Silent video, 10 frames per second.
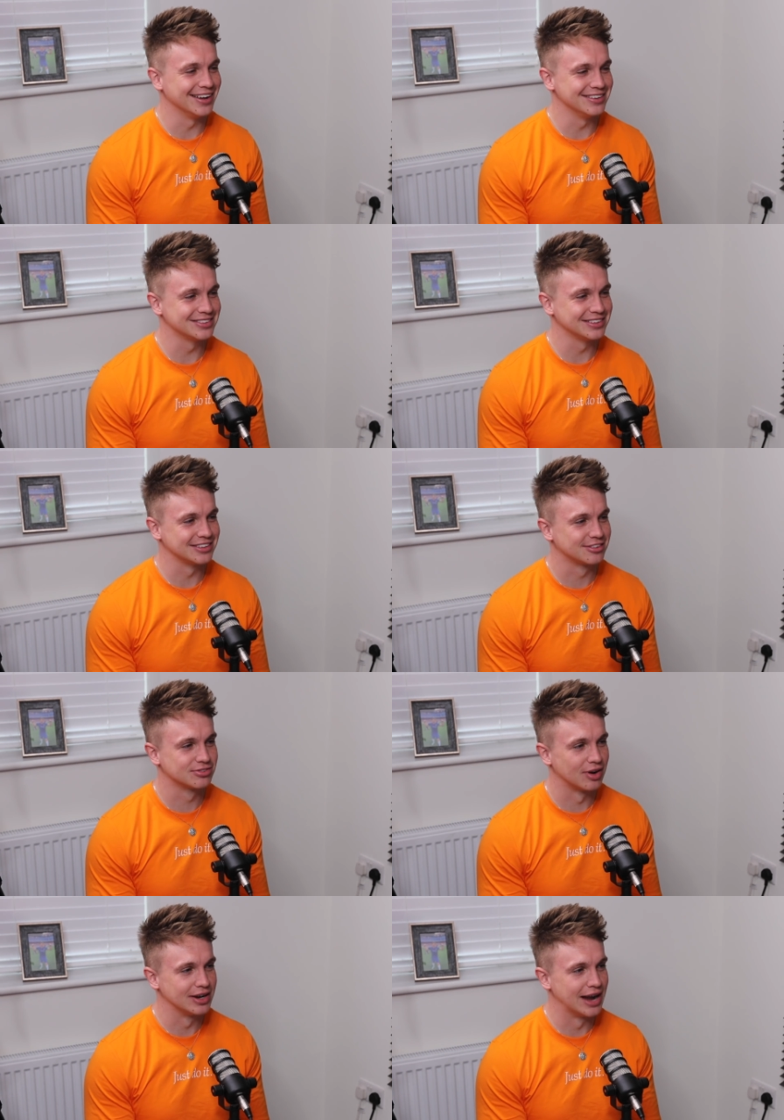don't think this
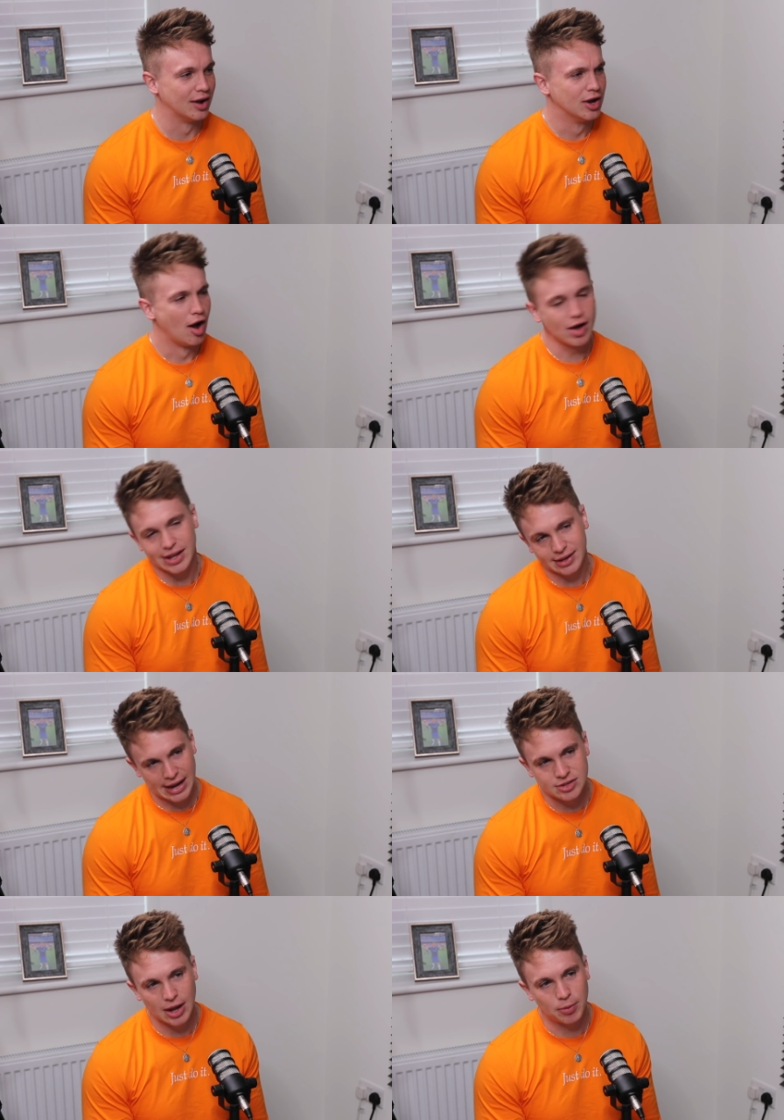is right. Now I get
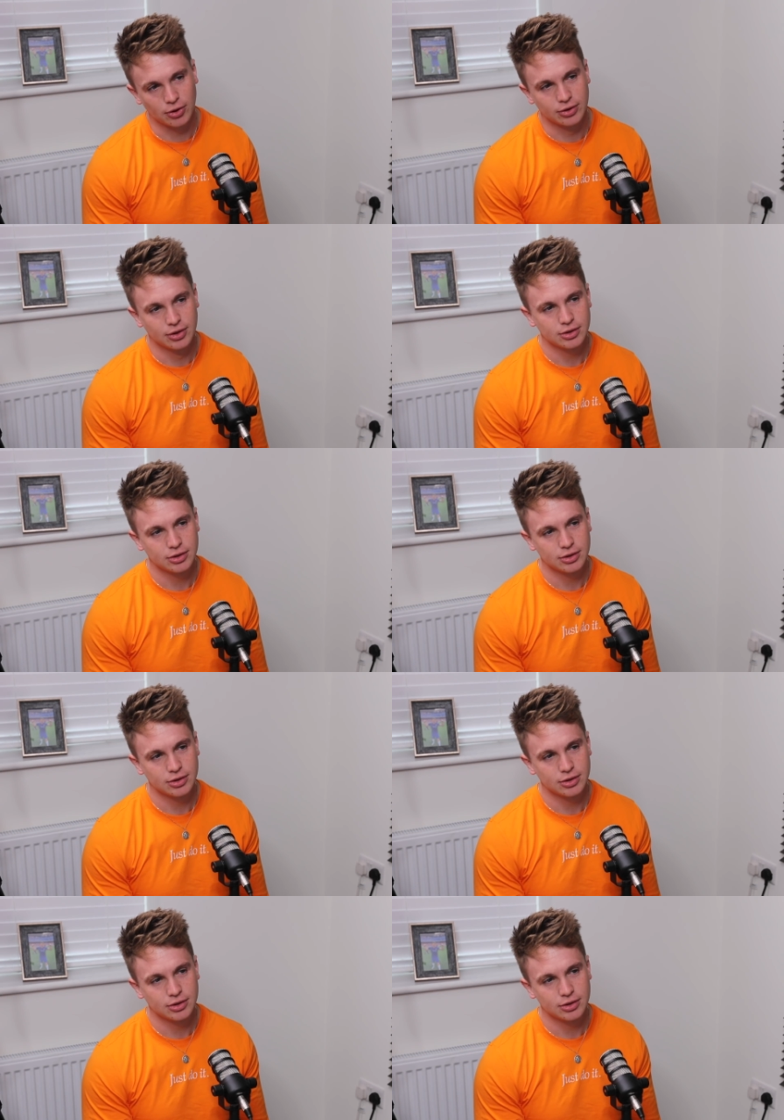ganged up on,